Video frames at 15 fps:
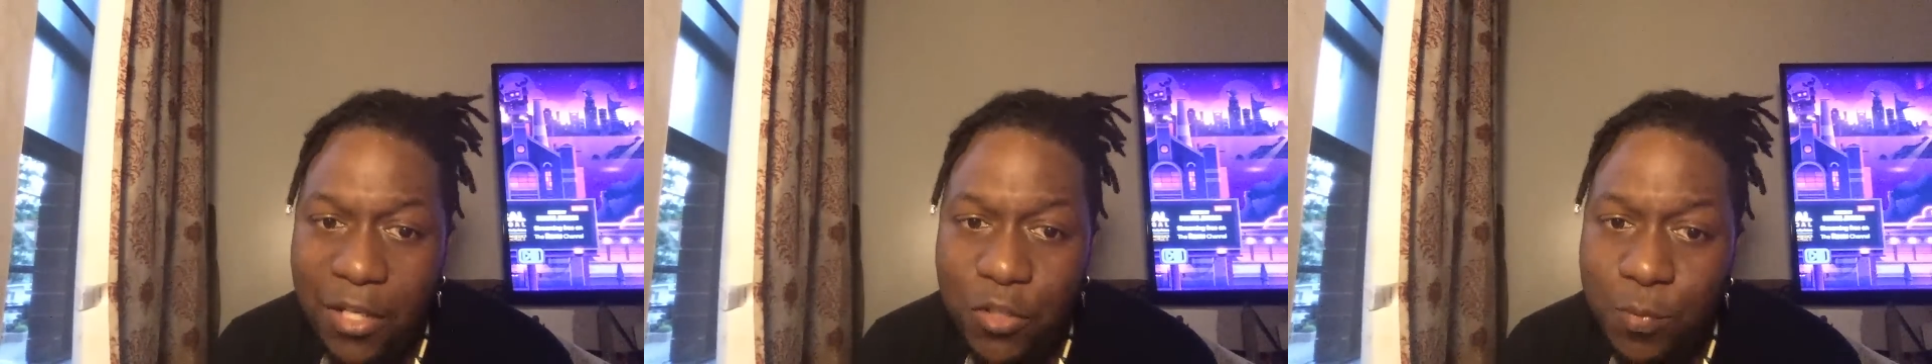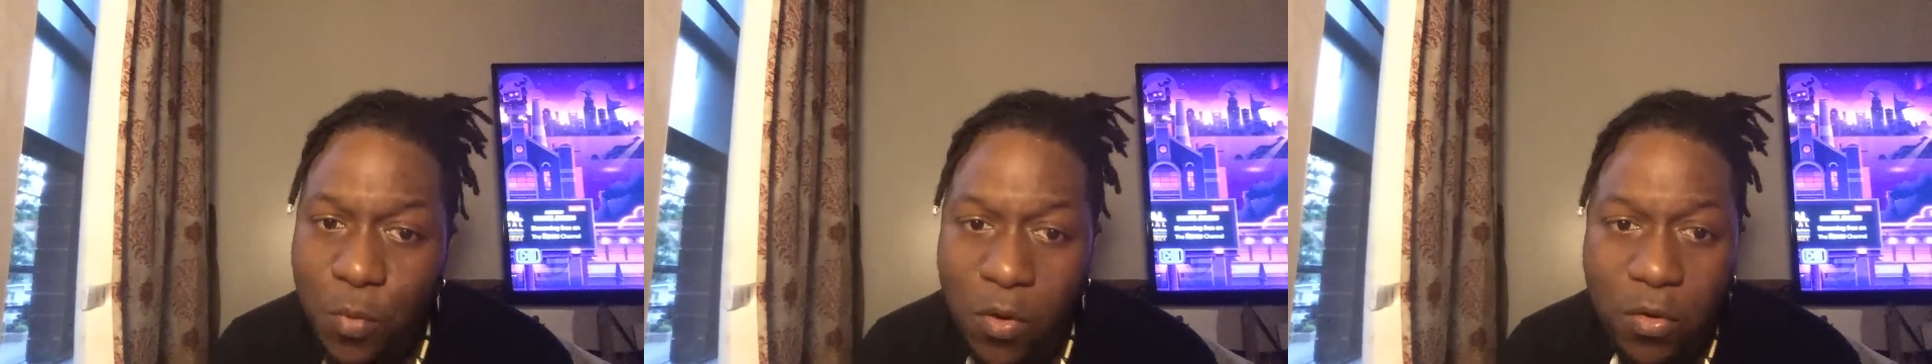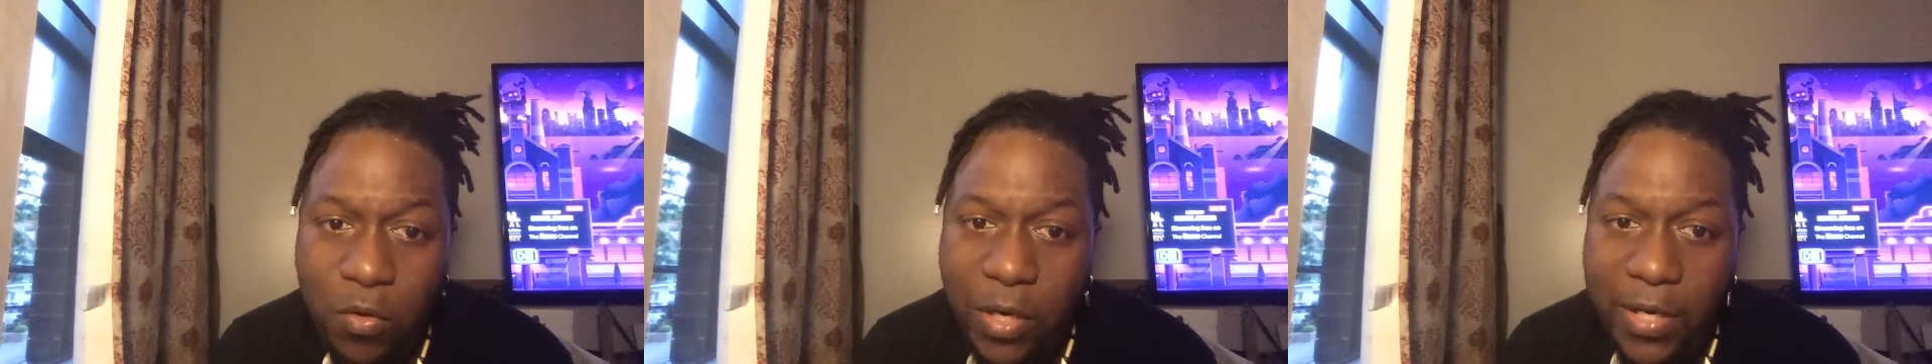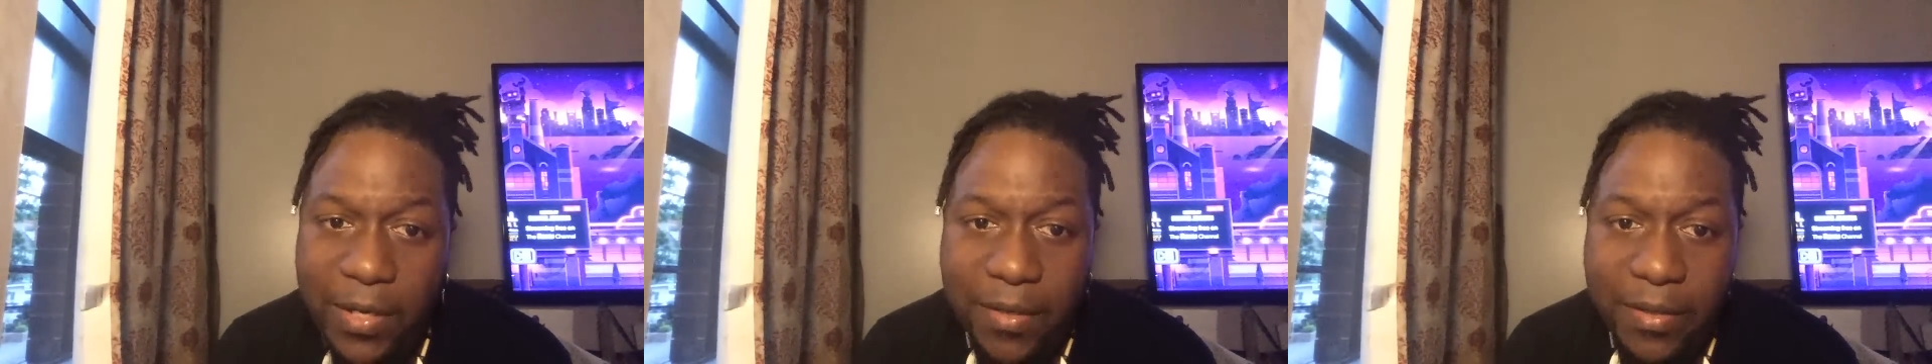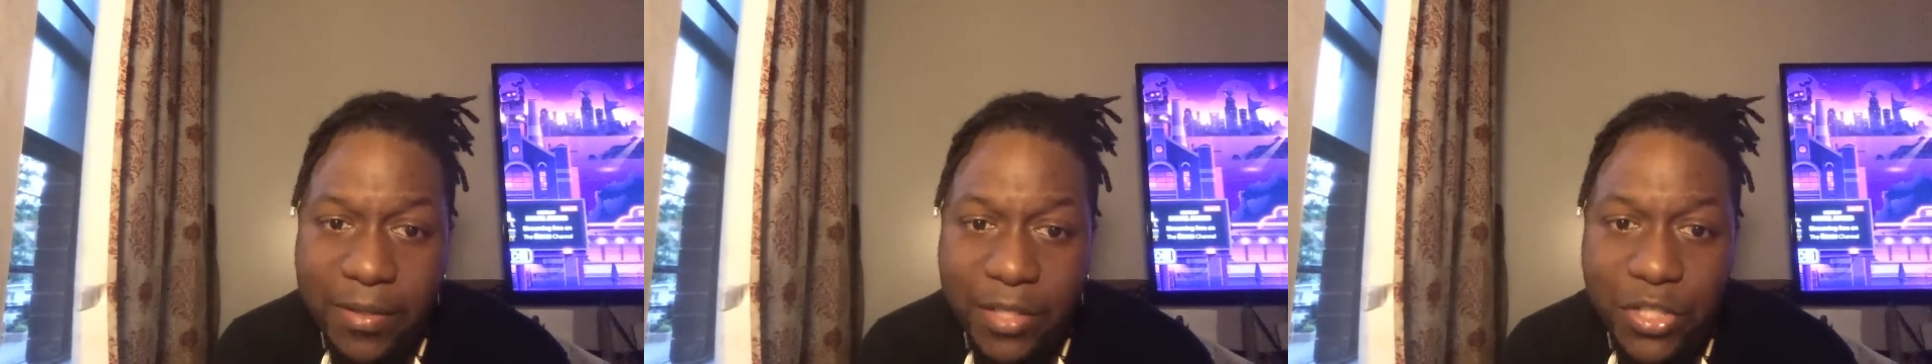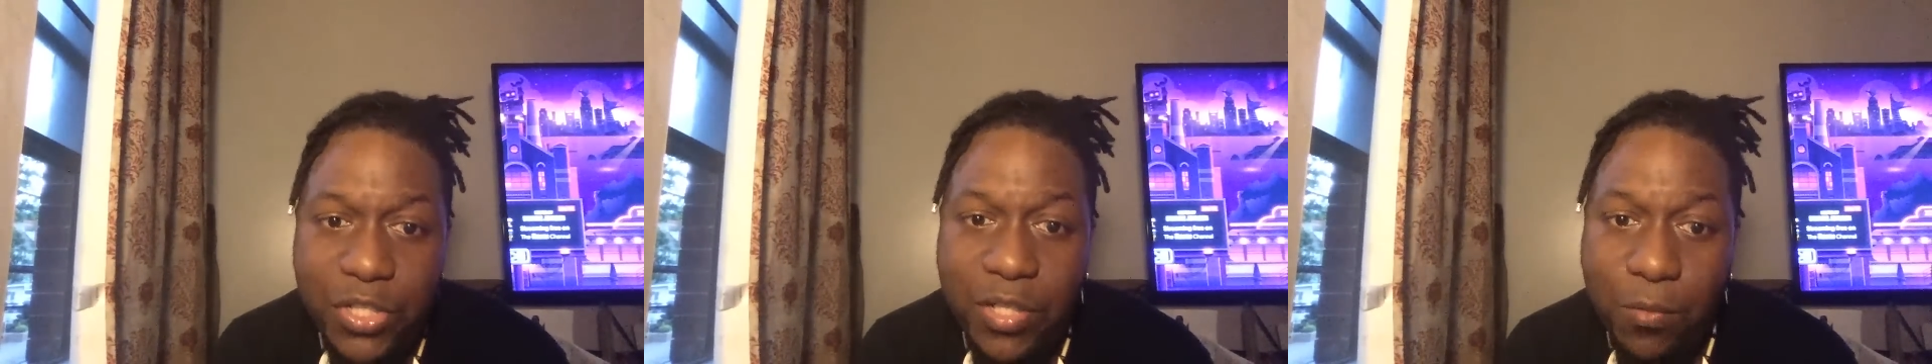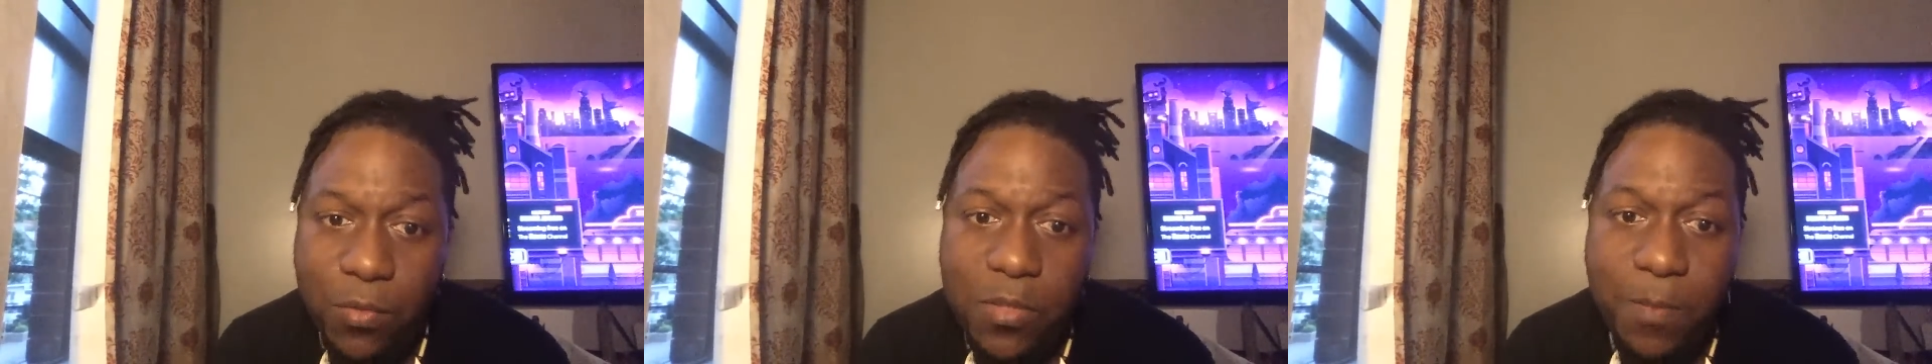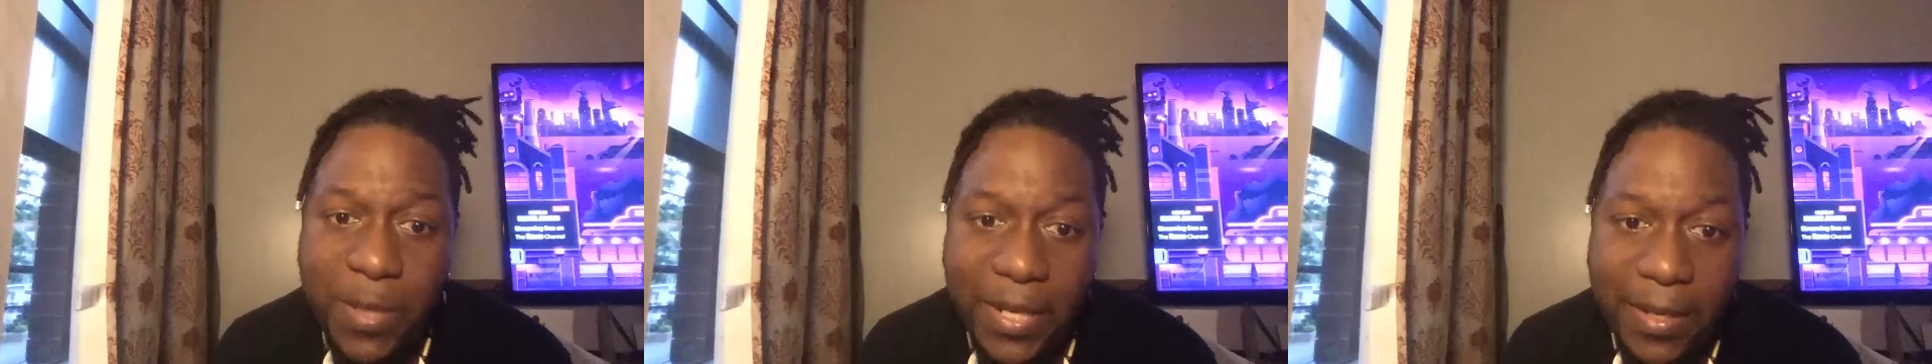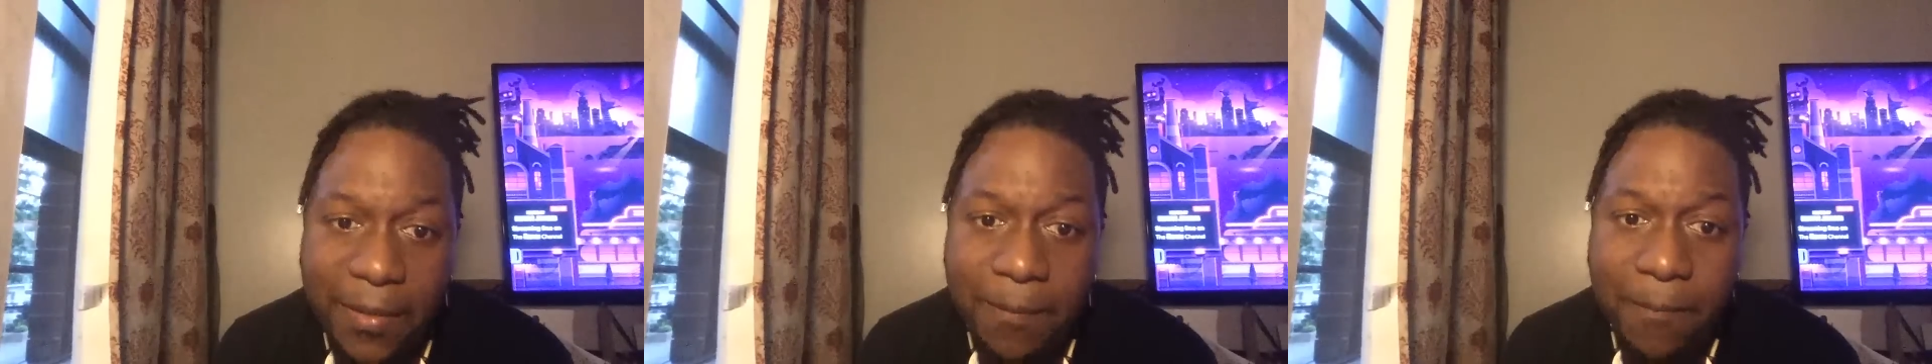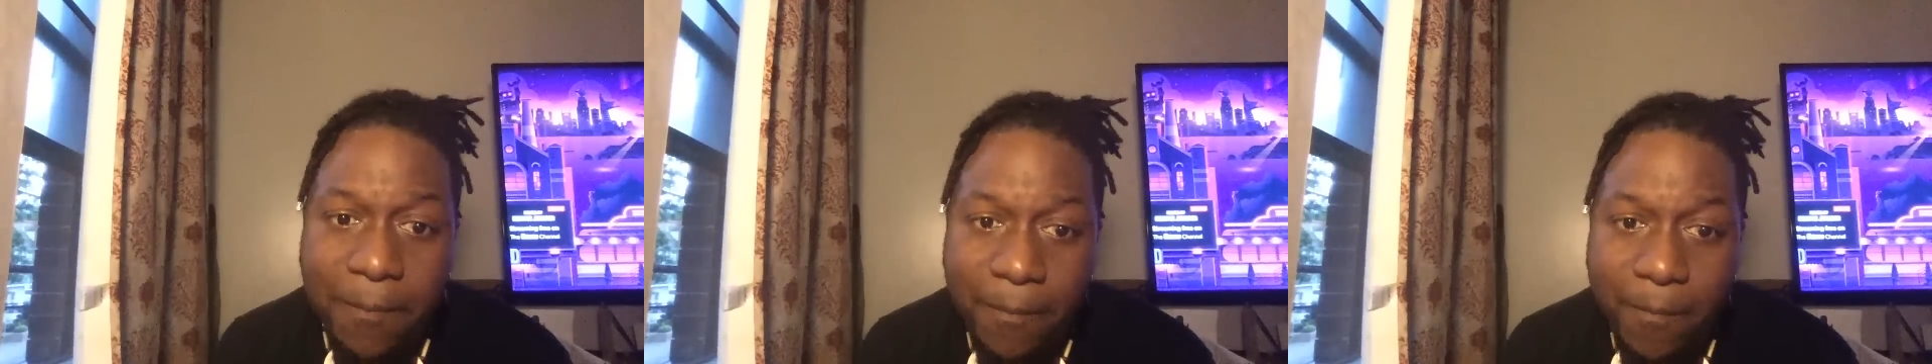a small cricket. This shit was big.